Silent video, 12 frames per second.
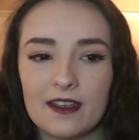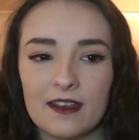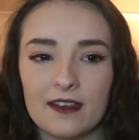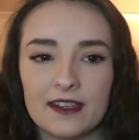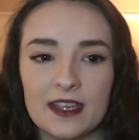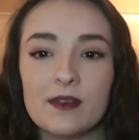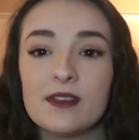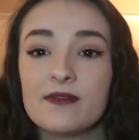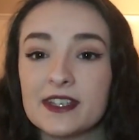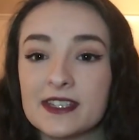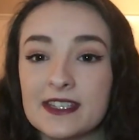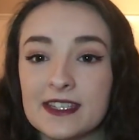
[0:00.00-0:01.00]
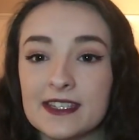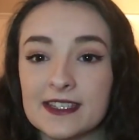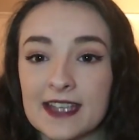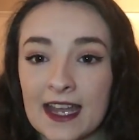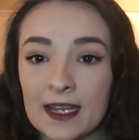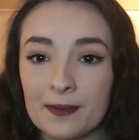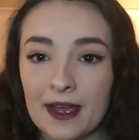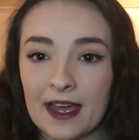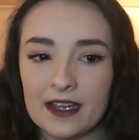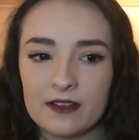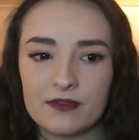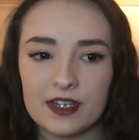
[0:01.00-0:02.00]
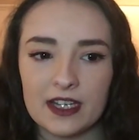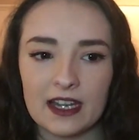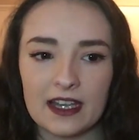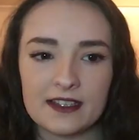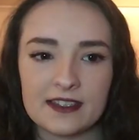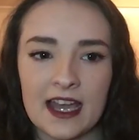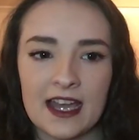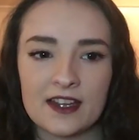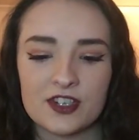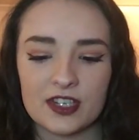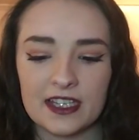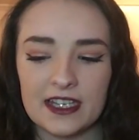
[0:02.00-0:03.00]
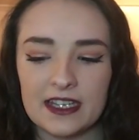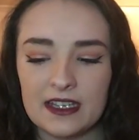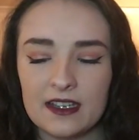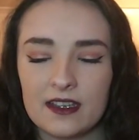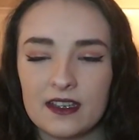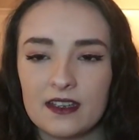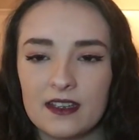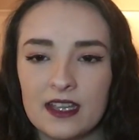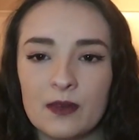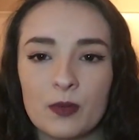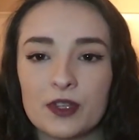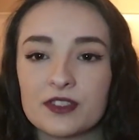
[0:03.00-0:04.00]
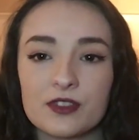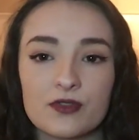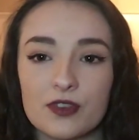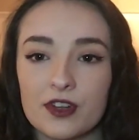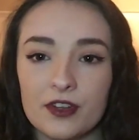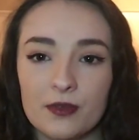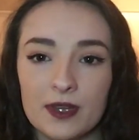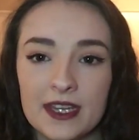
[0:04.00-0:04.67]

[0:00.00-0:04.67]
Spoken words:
they revisited his alibi and realised that actually it wasn't true.